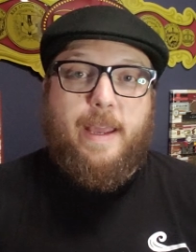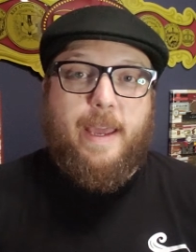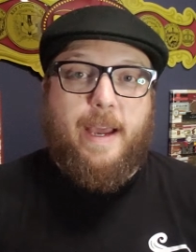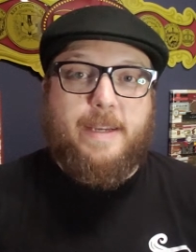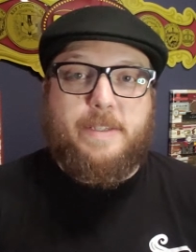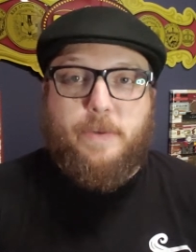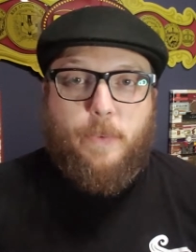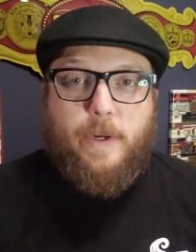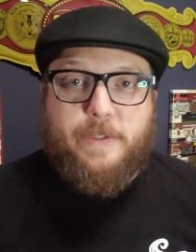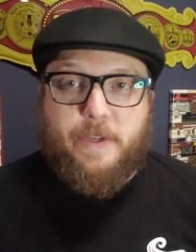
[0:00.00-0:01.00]
Hey guys,
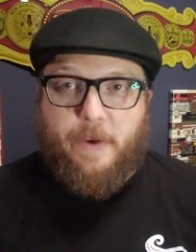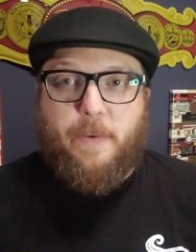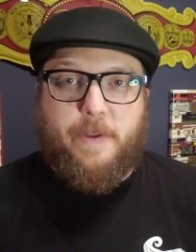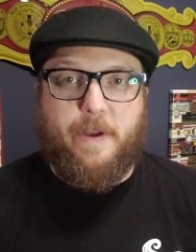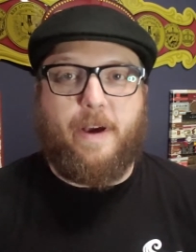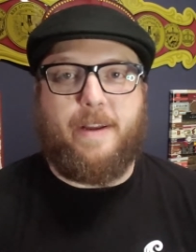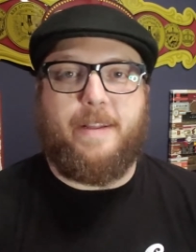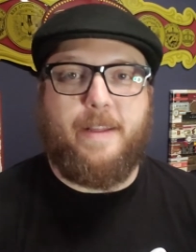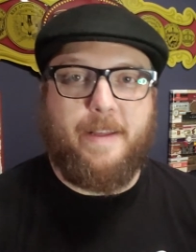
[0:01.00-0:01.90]
what's going on?